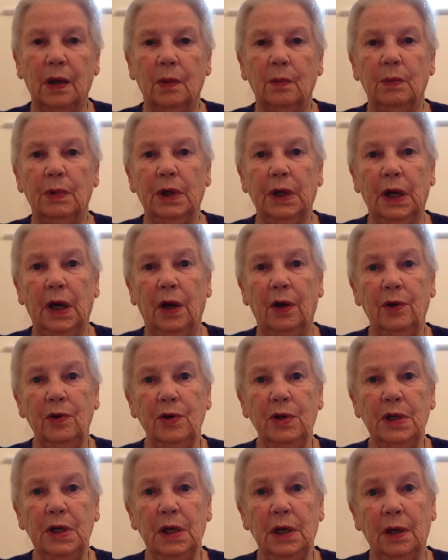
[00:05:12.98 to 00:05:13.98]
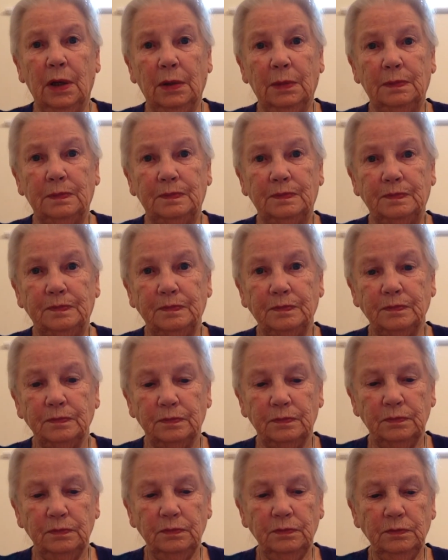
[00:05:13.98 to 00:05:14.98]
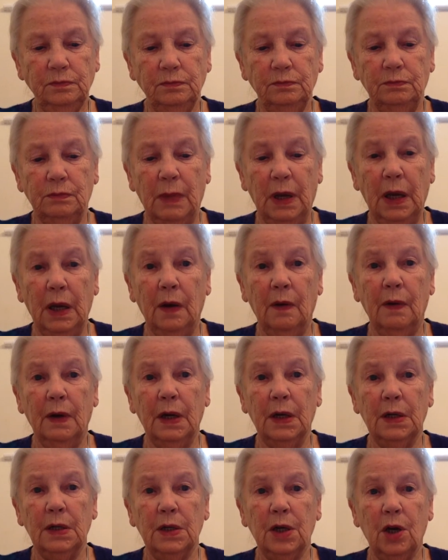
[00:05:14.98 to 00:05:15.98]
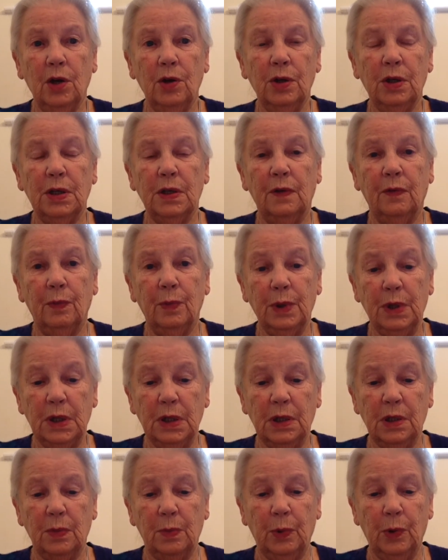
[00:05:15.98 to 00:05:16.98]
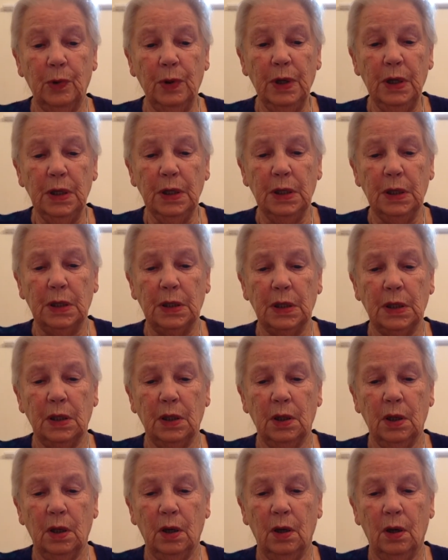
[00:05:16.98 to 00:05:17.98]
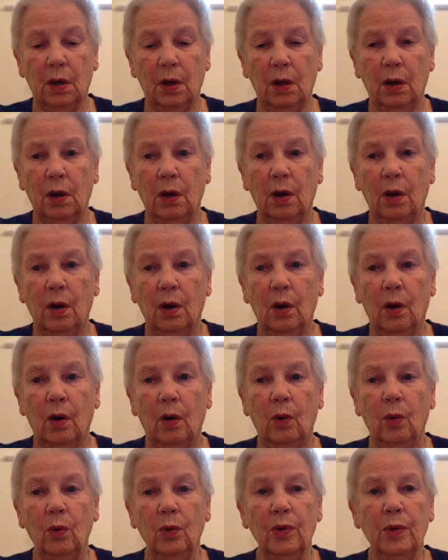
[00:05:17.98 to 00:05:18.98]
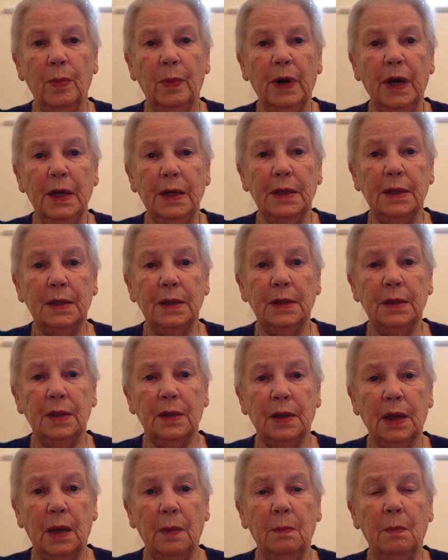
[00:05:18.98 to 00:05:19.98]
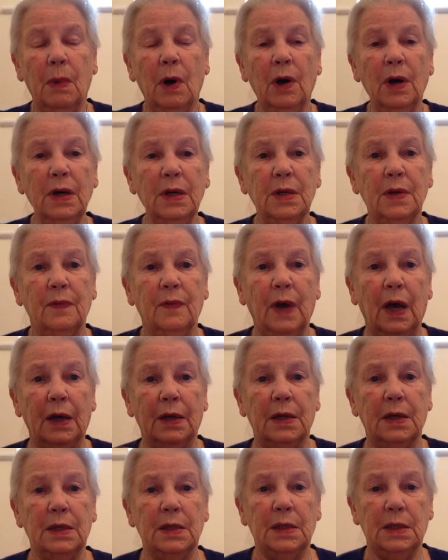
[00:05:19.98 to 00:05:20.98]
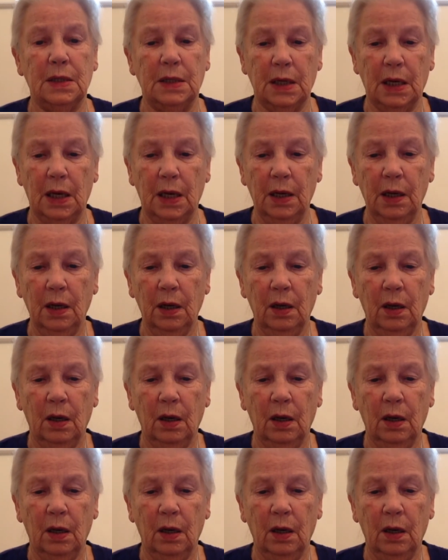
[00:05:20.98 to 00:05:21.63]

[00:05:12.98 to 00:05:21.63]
But oh dear, Mary and Joseph were disappointed. All the places that they might have had to stay